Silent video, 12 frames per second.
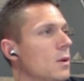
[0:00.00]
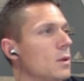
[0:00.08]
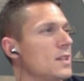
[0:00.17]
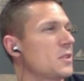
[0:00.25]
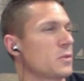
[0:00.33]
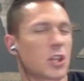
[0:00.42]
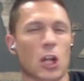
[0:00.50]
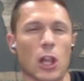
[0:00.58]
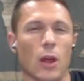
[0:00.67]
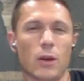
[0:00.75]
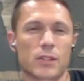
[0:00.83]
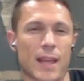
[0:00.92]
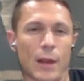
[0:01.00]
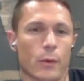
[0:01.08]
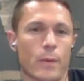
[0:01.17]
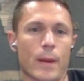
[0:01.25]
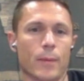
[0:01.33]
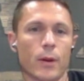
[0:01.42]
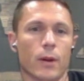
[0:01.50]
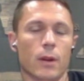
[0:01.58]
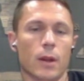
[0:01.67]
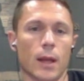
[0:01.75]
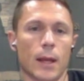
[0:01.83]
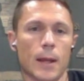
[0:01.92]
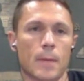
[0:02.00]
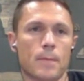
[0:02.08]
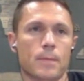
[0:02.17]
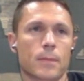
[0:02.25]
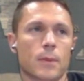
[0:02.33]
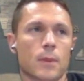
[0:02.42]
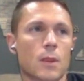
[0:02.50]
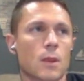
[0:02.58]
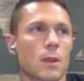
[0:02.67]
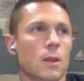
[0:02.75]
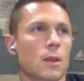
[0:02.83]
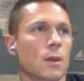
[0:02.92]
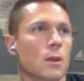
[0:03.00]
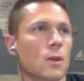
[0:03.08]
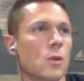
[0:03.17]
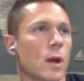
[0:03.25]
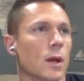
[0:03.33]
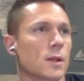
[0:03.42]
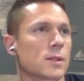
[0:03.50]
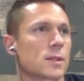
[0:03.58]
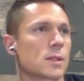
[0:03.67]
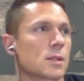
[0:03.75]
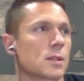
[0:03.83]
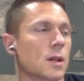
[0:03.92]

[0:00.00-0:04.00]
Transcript: Or at least it was close. I don't remember. Who else?